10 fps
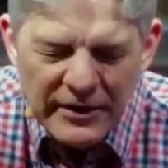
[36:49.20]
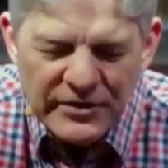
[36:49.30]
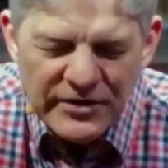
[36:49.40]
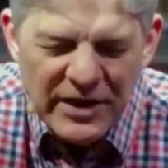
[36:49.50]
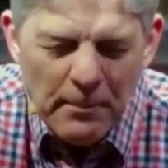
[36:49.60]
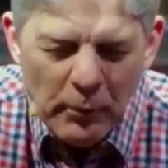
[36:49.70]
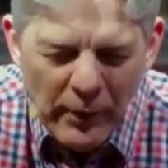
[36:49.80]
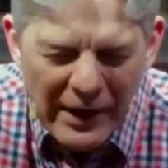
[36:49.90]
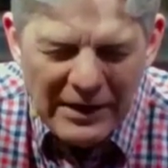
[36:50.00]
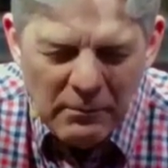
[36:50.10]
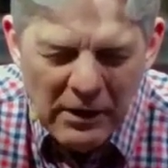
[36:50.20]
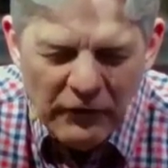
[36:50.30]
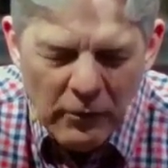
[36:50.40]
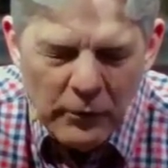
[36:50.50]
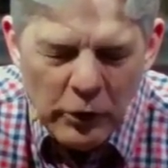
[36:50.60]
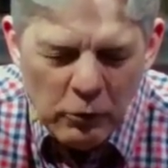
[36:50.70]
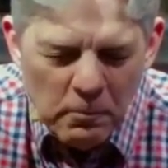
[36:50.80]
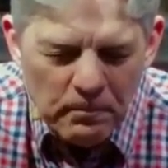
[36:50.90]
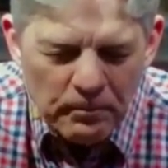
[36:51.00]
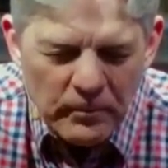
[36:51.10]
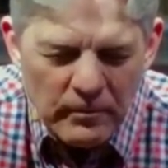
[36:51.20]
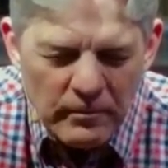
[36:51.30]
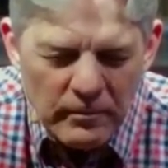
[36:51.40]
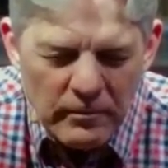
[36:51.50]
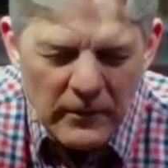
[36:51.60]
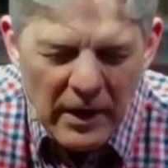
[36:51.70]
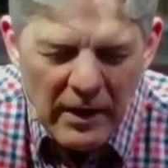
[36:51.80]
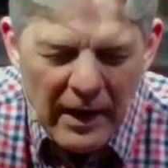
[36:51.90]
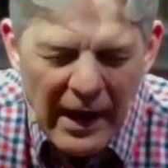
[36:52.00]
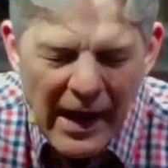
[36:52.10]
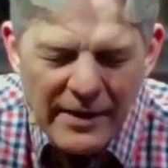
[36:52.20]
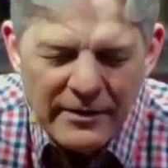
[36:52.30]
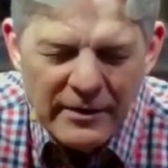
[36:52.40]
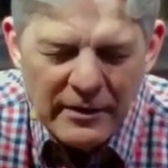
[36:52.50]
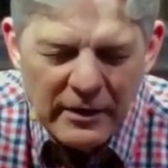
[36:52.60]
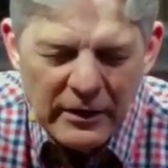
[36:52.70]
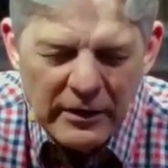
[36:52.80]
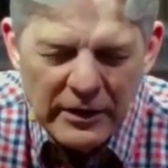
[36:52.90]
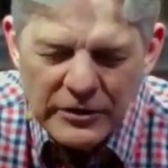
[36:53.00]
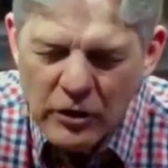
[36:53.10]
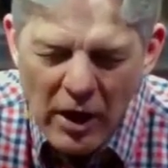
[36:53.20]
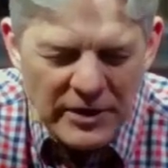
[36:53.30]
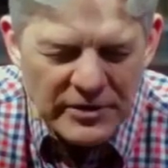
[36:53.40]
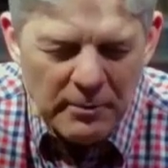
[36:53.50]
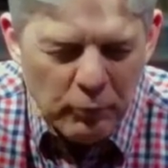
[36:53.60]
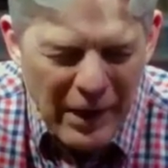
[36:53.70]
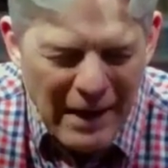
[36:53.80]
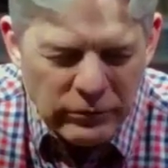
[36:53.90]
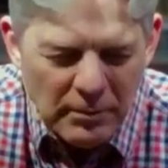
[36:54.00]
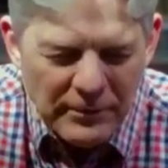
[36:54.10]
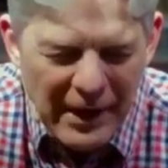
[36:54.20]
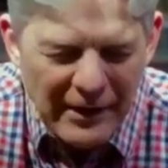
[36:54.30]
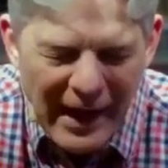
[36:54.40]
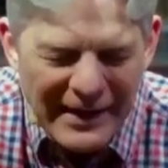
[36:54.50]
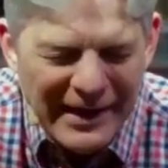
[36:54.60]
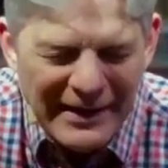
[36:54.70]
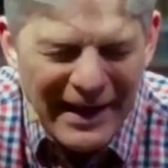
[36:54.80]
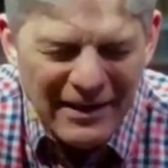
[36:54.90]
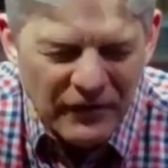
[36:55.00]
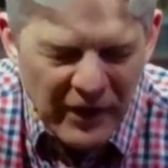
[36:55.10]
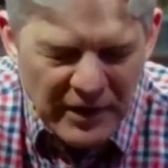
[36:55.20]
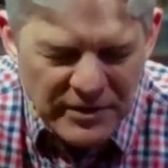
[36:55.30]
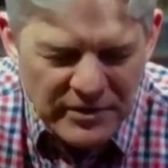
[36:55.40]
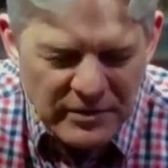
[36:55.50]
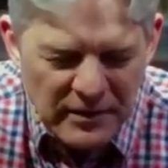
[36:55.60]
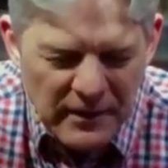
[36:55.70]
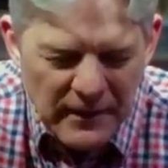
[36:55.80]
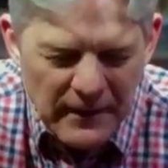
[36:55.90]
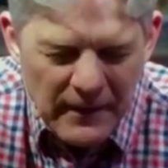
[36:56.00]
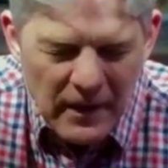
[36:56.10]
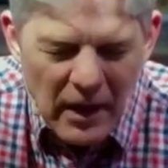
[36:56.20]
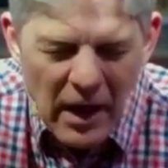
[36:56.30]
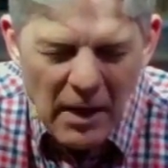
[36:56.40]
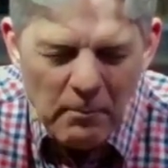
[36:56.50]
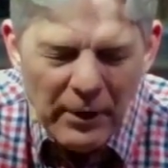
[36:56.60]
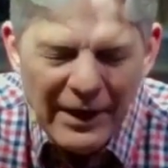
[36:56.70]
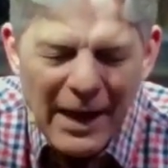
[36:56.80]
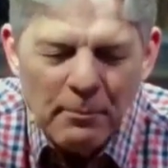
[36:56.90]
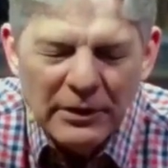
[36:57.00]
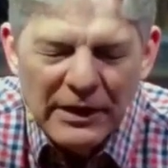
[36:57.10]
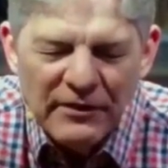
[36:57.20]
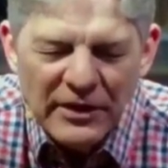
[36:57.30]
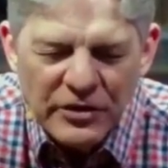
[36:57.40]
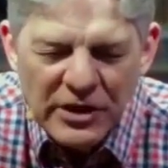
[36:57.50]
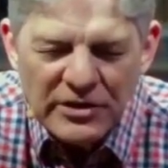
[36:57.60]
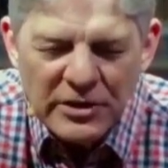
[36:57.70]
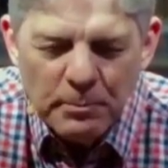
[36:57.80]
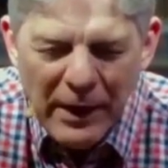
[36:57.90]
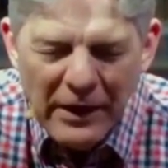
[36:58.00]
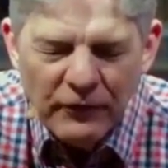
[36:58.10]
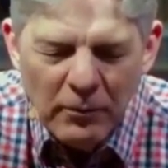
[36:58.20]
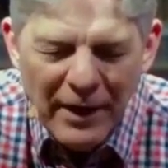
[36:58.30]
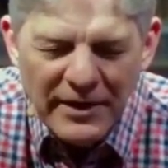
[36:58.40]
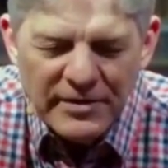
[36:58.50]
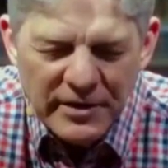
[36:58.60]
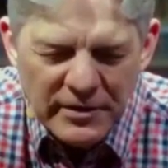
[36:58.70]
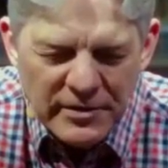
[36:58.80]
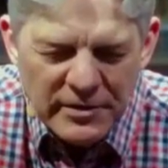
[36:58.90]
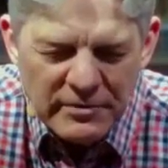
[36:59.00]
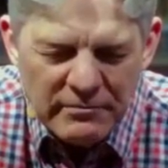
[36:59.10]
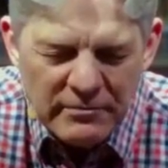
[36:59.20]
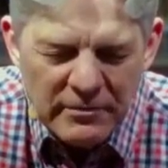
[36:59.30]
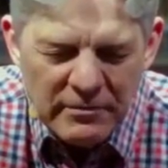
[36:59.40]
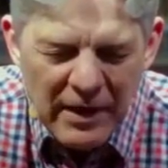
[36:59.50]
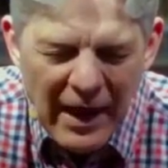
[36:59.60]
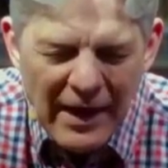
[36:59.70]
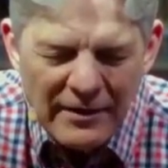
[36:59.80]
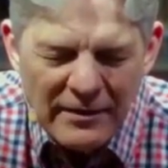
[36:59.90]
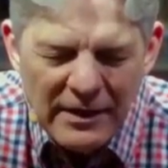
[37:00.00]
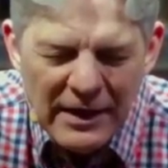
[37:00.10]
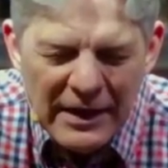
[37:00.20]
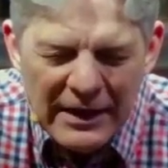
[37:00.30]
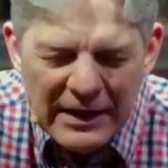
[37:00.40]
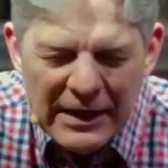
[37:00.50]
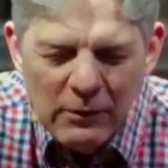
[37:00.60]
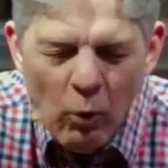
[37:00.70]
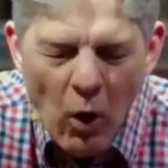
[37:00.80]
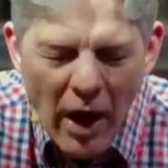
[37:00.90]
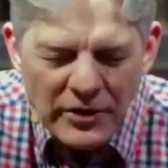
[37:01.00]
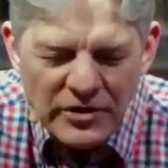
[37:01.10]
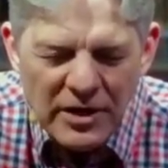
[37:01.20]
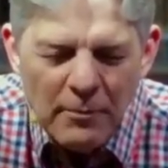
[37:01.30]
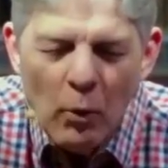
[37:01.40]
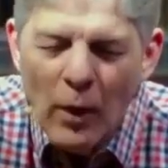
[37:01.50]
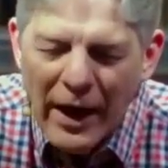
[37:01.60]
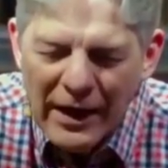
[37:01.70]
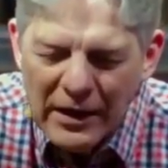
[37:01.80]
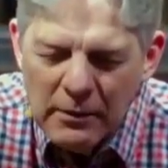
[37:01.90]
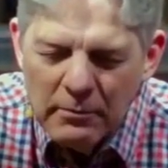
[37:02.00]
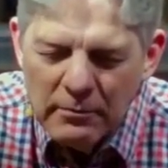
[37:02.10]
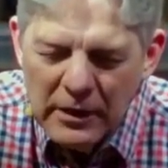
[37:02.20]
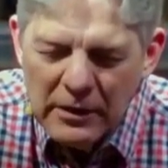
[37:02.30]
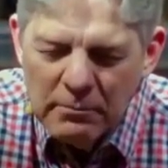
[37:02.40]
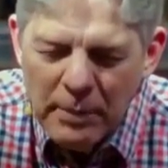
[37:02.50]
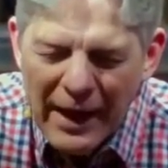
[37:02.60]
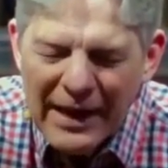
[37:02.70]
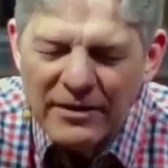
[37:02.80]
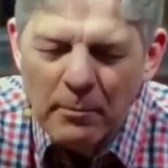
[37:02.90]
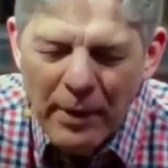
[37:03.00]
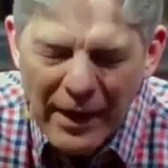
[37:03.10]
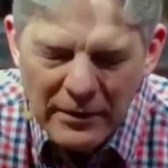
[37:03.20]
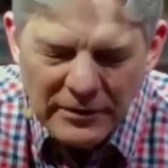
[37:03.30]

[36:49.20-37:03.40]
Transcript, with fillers: is separating me from you, and it's caused a problem that I cannot fix. Uh, but I believe that Jesus paid for my sins, and He washed them away. He, he paid the